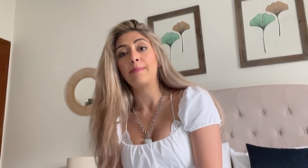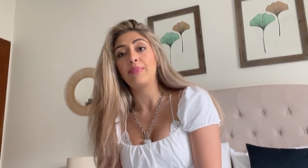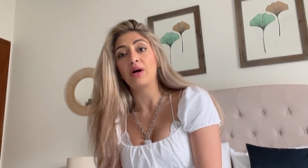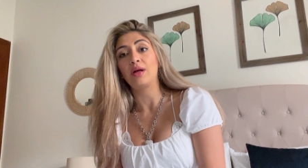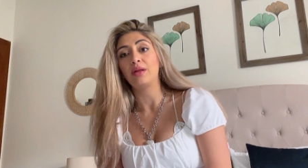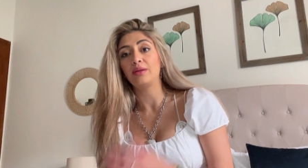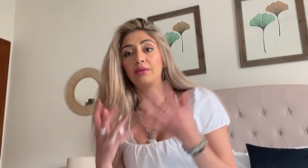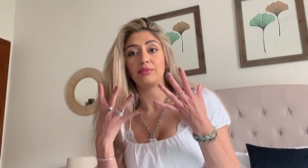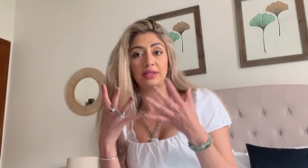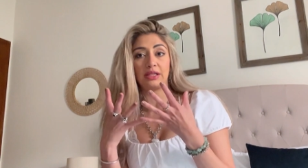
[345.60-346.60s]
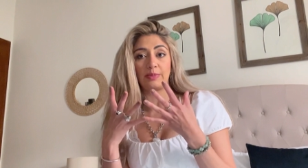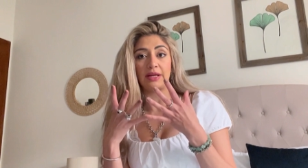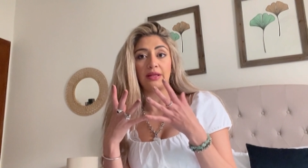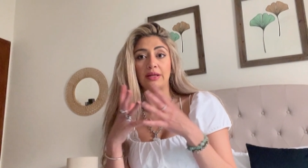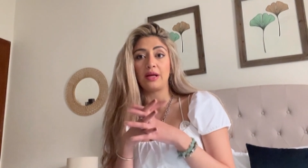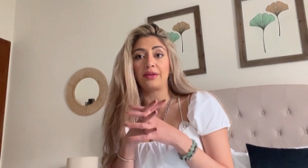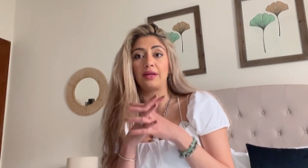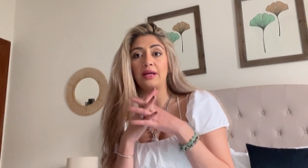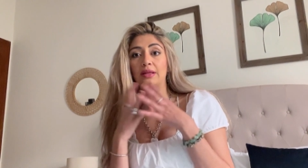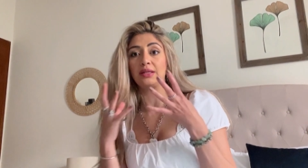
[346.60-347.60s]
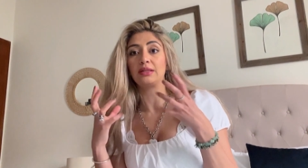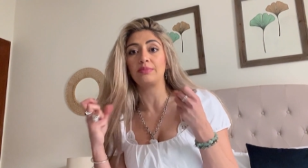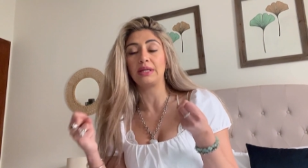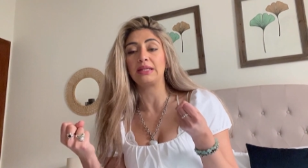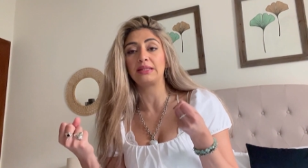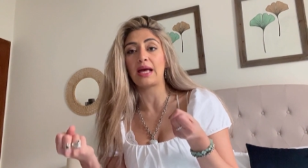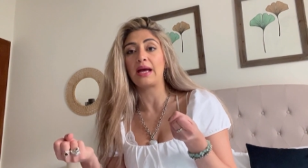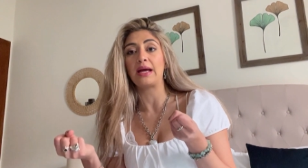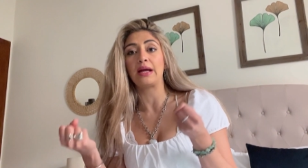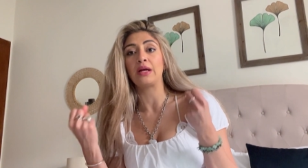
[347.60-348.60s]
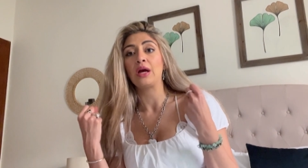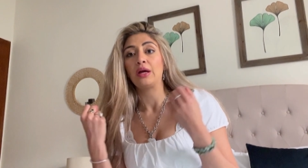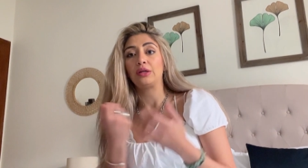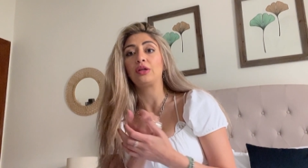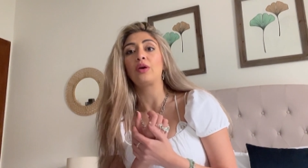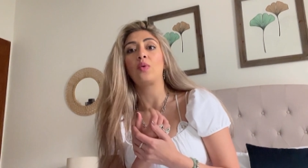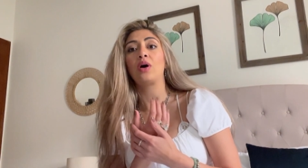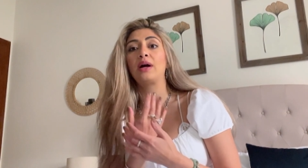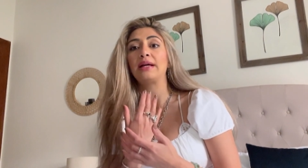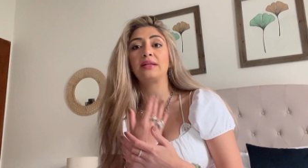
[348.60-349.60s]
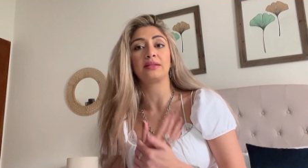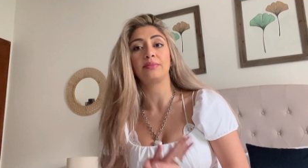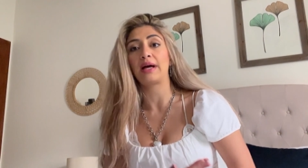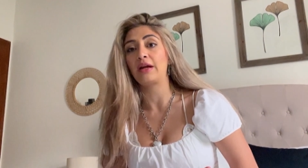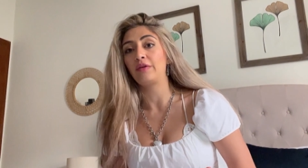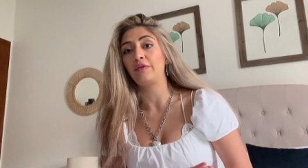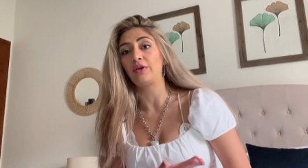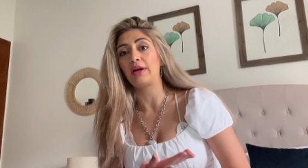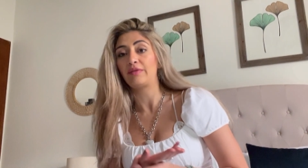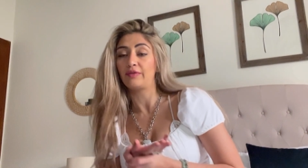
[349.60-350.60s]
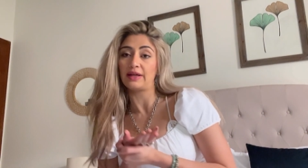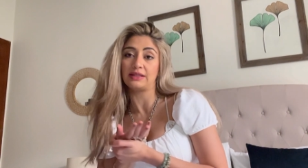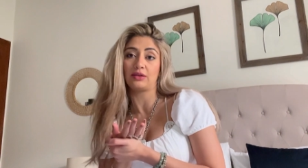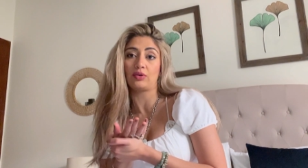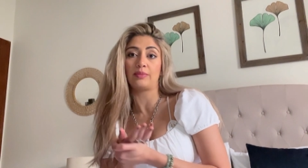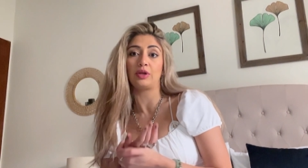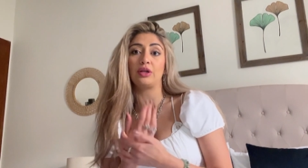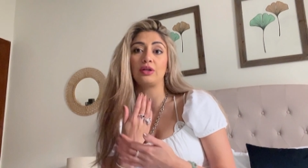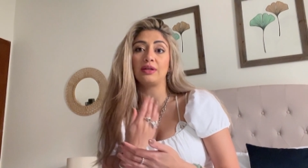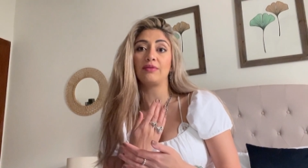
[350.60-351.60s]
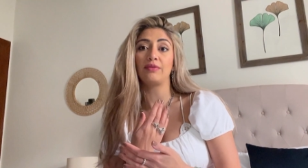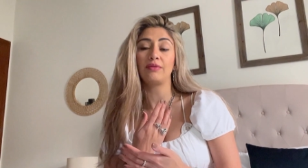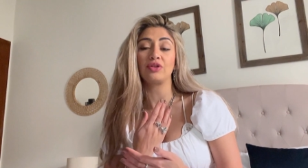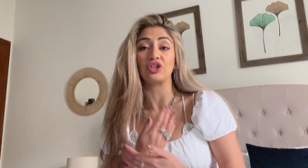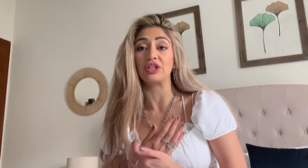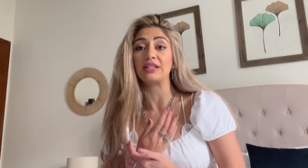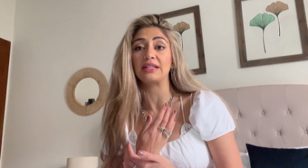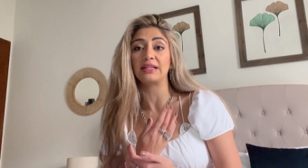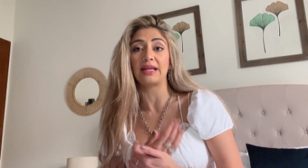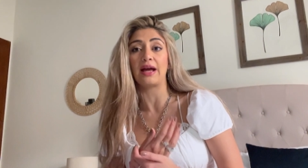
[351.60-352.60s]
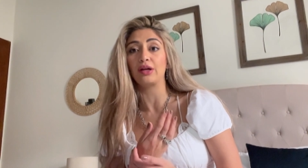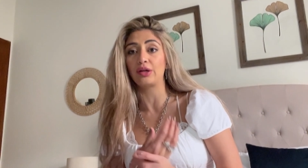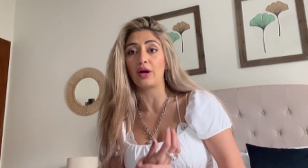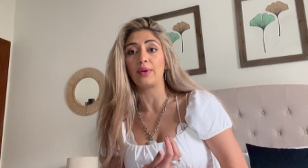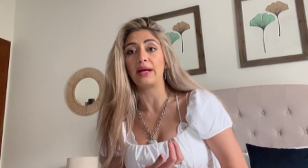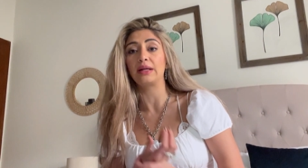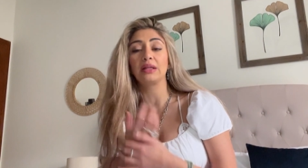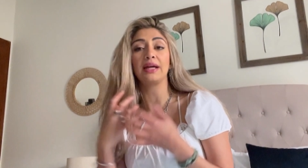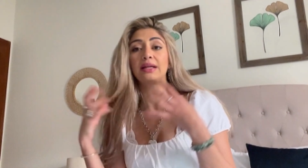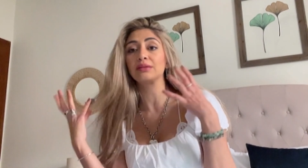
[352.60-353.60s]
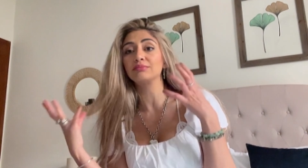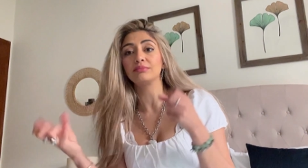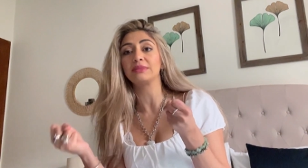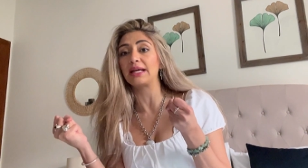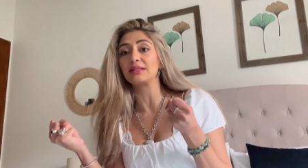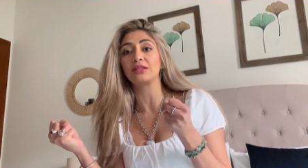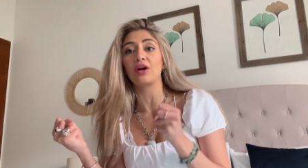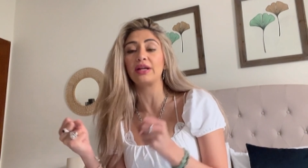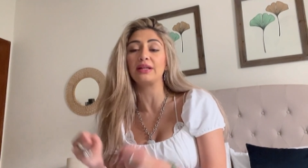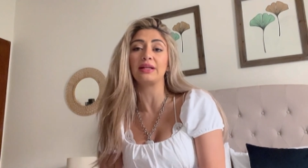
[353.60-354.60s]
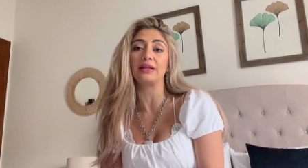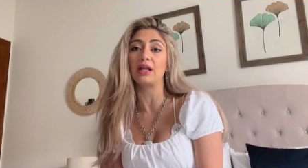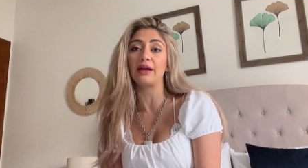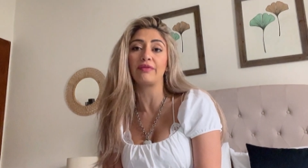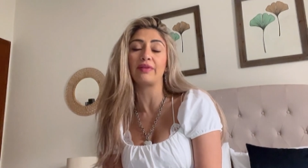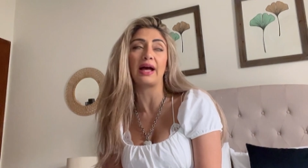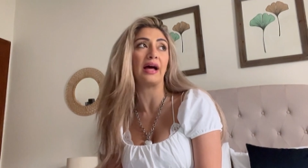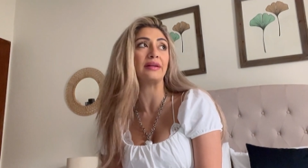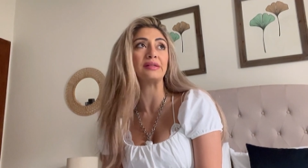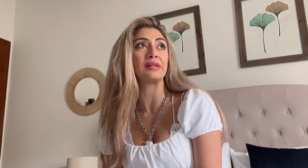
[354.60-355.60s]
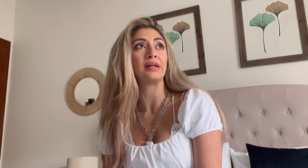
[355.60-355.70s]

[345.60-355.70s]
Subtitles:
but this is better than nothing. This is me saying, you know what? It doesn't matter if you don't have the fancy equipment. Just get going, like get started in life and